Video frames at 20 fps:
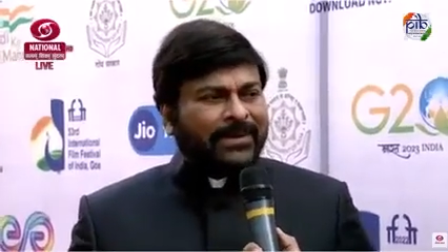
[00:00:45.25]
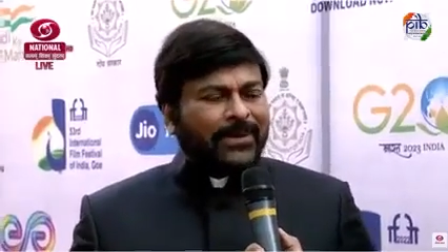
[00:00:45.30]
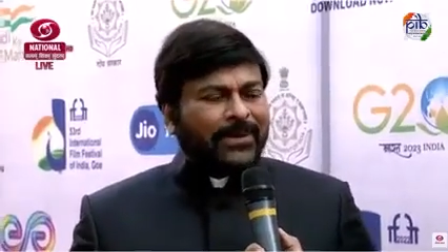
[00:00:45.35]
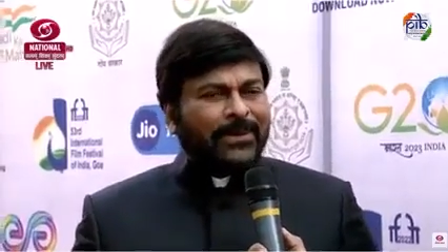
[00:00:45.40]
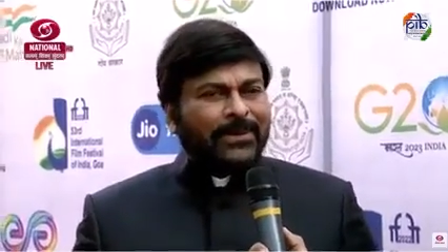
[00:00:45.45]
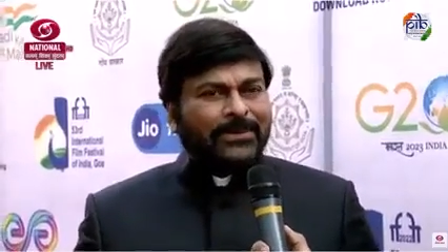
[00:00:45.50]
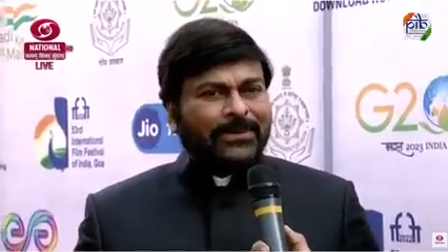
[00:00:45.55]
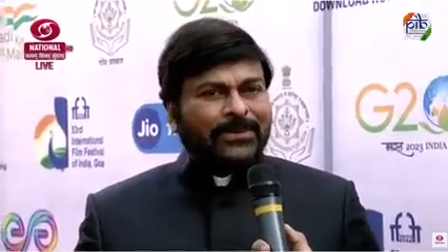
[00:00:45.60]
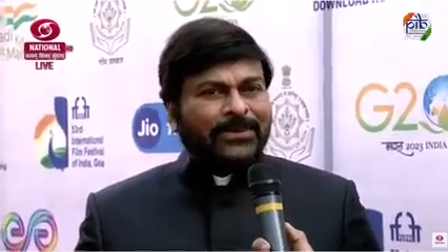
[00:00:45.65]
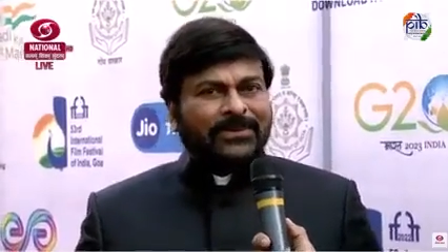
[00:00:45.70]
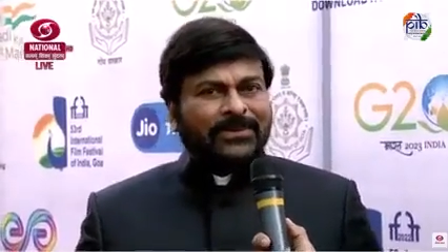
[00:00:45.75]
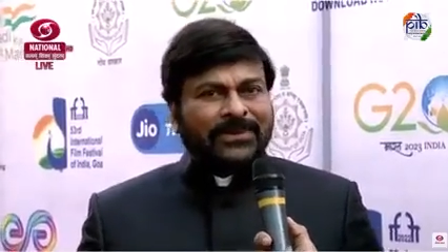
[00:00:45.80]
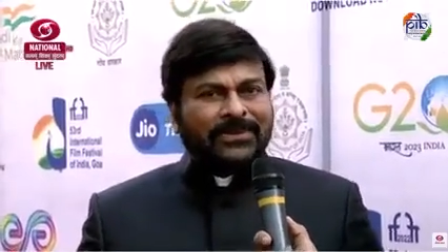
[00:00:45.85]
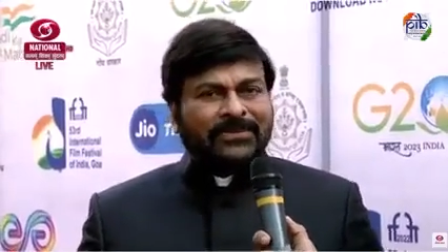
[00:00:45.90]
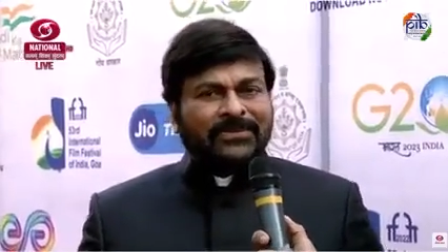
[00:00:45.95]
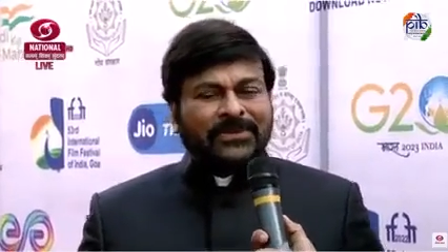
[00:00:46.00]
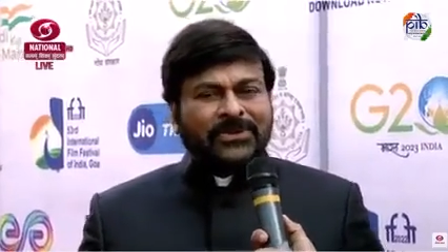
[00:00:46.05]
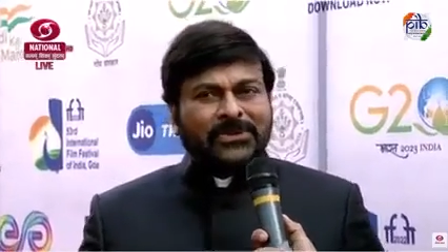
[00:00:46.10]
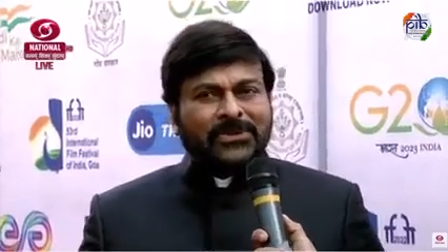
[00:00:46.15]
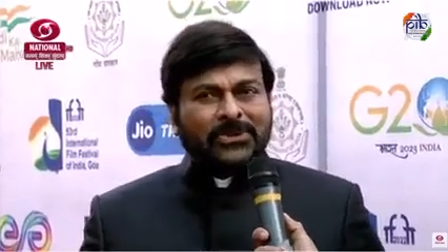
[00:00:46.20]
No,
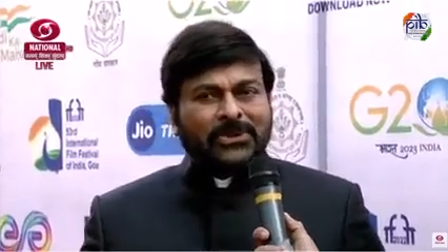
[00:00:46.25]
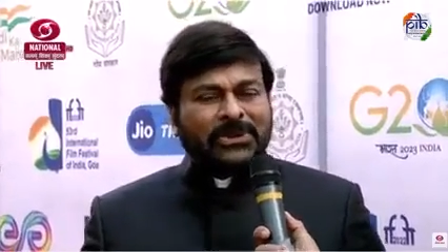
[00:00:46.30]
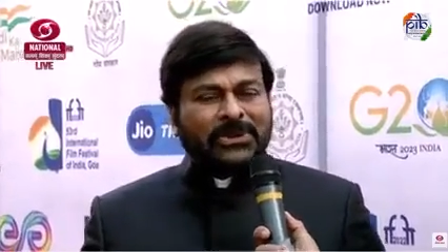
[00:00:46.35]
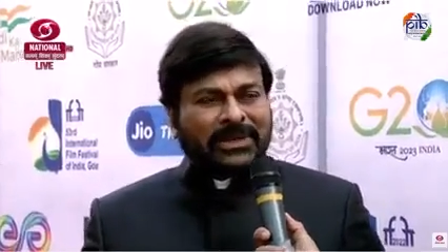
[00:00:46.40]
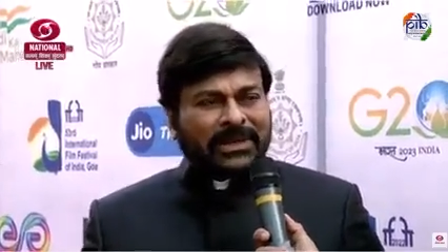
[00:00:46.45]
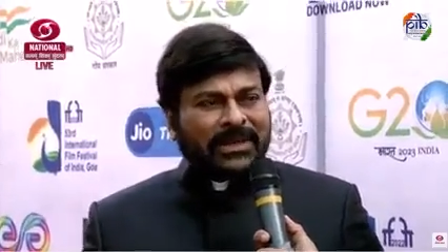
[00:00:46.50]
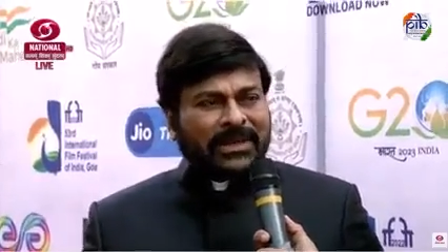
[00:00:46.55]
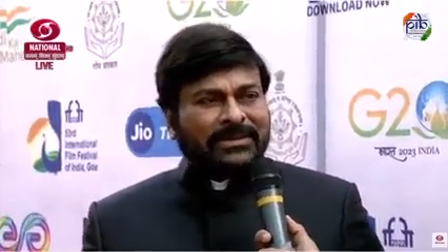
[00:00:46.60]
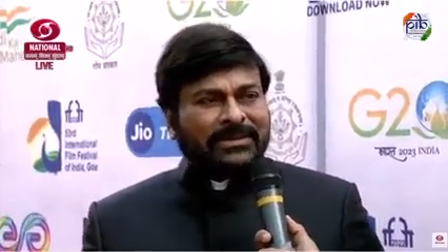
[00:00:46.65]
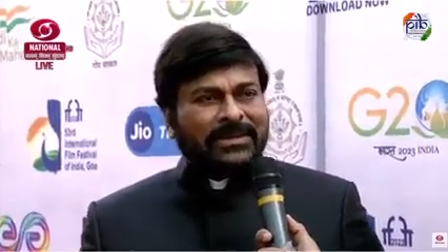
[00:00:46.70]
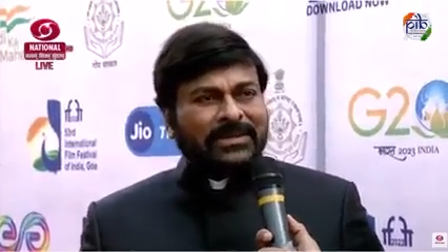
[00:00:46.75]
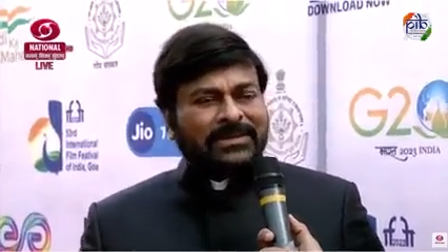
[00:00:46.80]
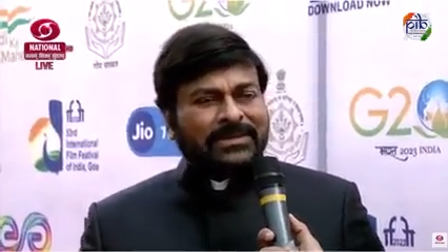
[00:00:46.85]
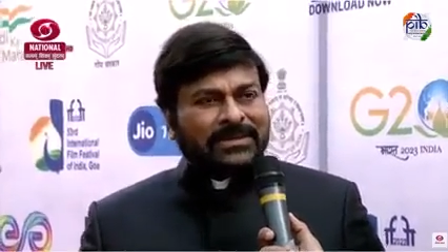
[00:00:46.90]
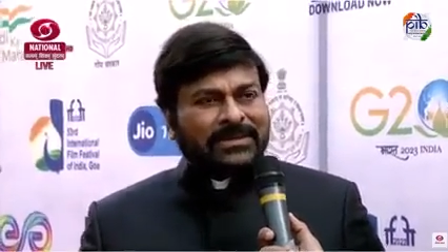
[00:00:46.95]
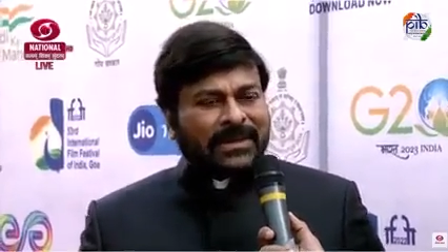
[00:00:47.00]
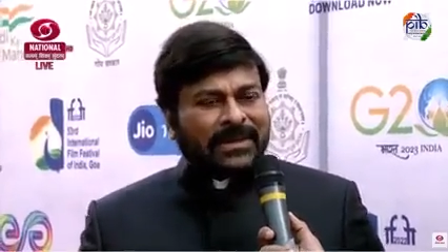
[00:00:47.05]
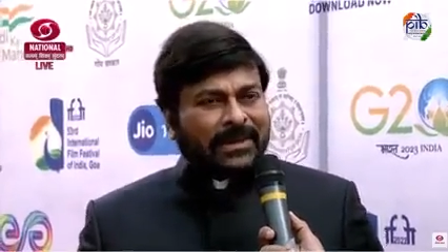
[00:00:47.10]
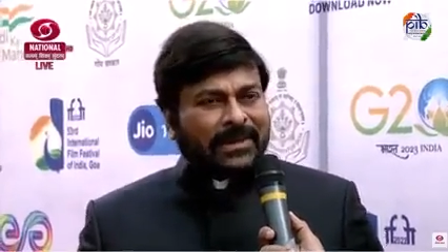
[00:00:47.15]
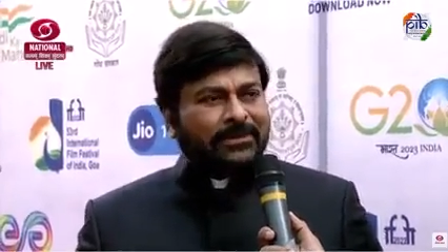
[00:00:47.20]
we should get the
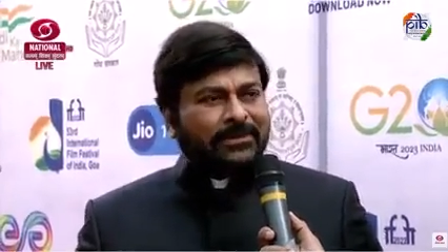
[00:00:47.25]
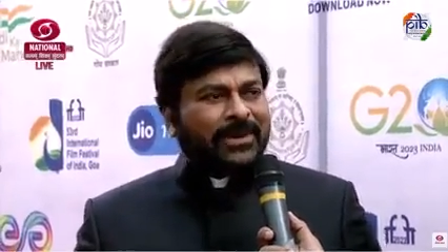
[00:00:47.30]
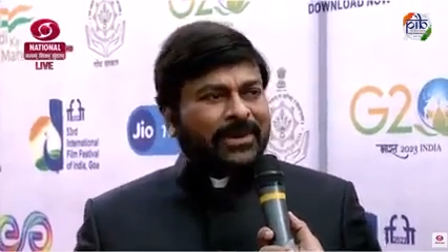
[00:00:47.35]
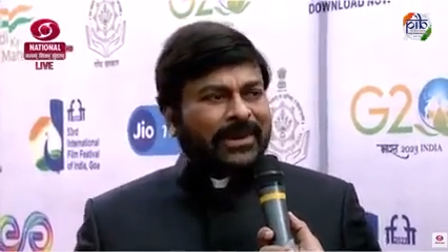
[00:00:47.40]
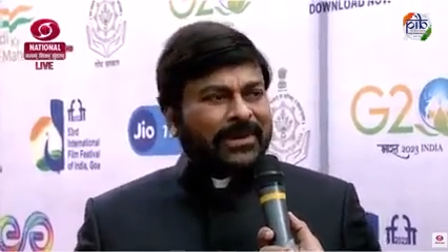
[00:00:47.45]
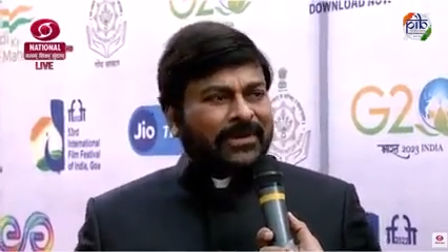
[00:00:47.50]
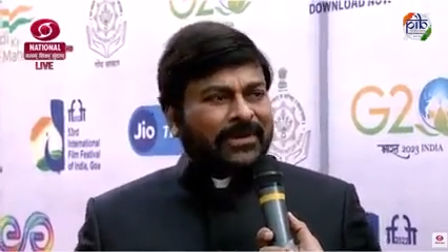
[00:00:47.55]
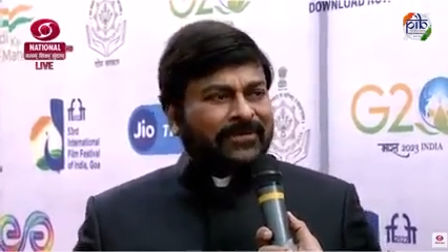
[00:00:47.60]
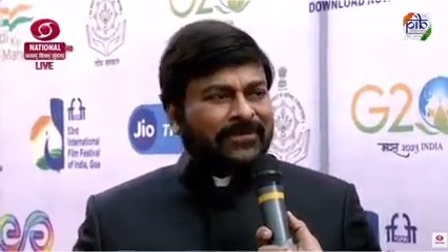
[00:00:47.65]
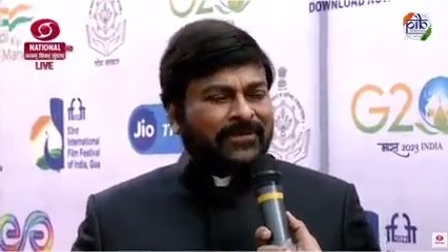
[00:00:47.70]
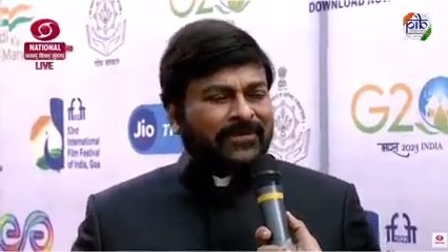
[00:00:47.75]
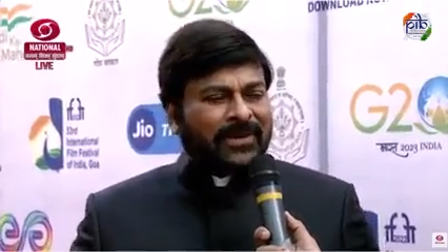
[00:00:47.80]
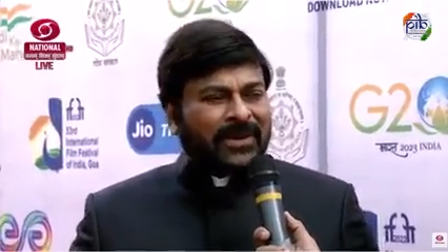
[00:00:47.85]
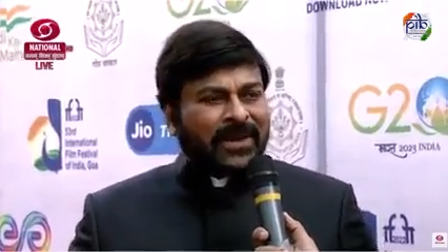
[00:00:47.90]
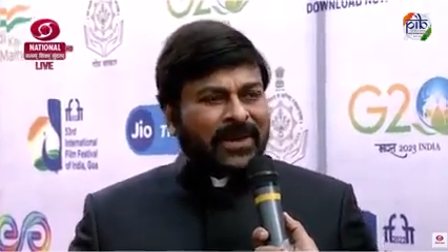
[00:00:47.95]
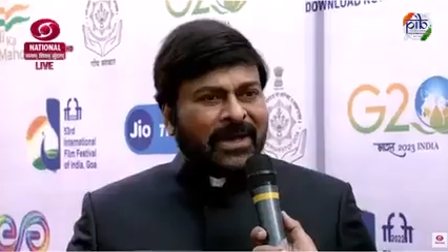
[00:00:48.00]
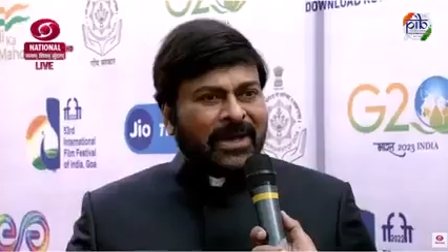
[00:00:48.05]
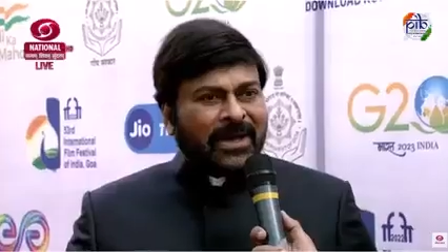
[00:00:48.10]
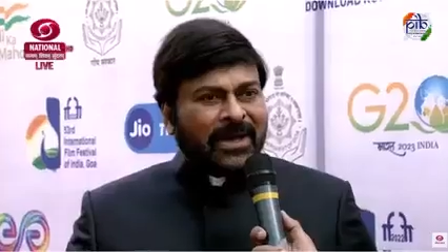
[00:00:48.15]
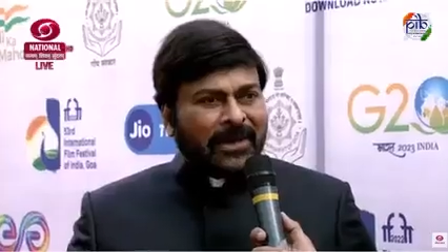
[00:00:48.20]
same kind of
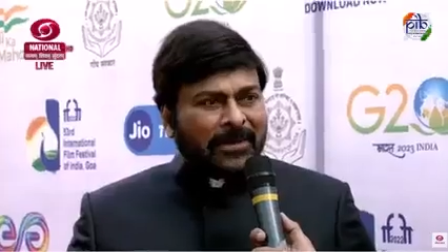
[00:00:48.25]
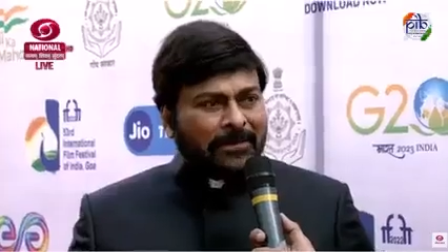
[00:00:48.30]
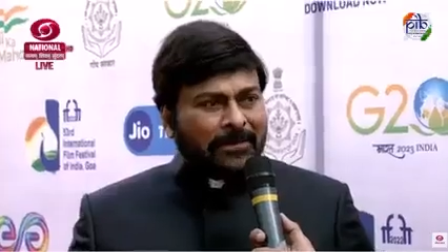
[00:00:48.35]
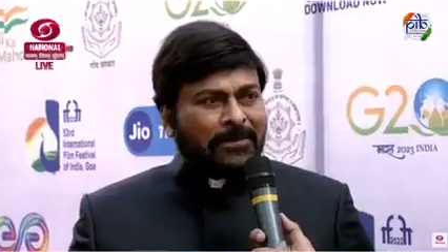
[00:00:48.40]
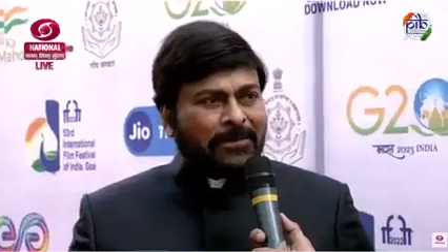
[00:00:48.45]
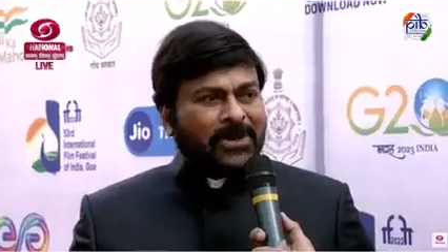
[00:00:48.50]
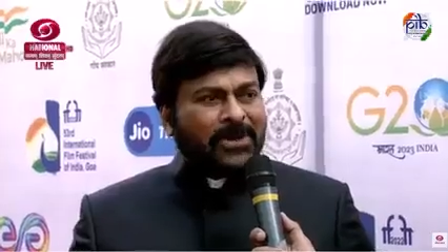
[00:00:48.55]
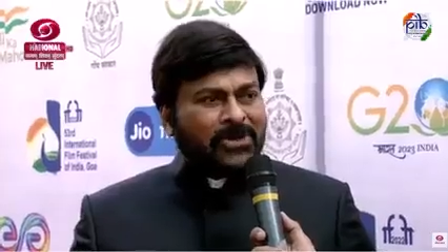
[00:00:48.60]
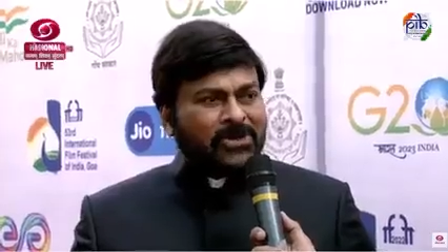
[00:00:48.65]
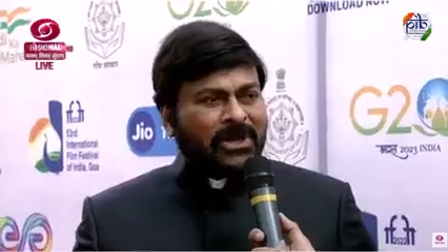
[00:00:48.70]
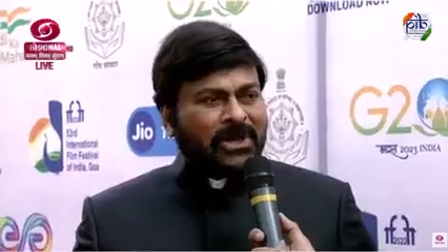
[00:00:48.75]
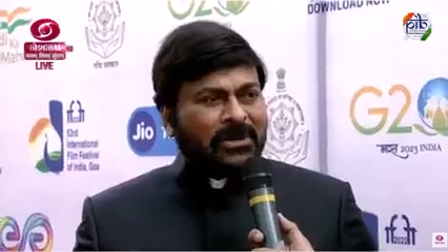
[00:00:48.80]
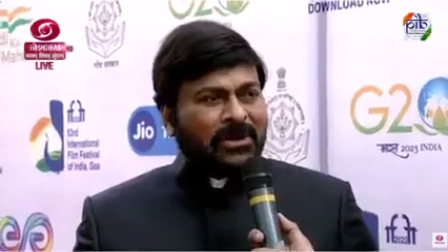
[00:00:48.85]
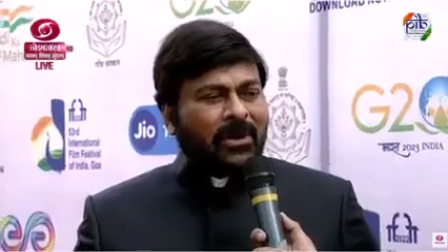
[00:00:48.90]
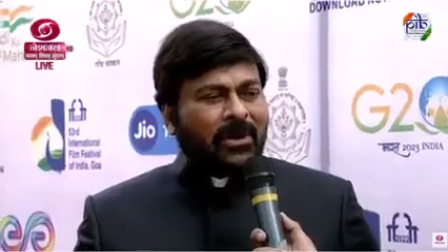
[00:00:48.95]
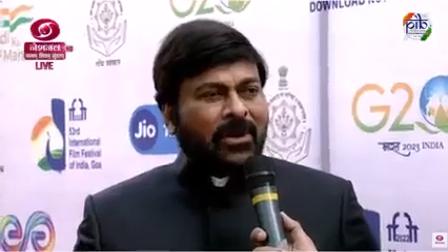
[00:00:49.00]
impression.